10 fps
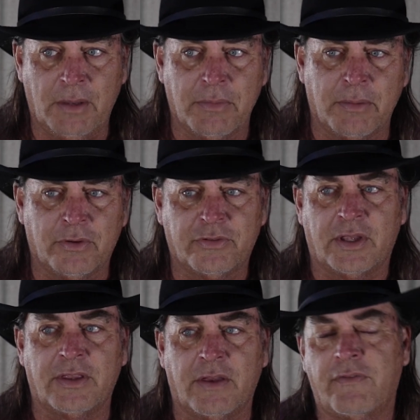people who
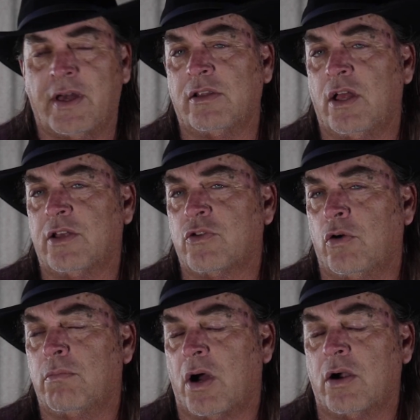said they found lost
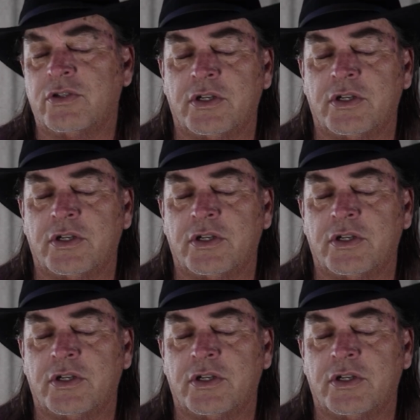gold bars.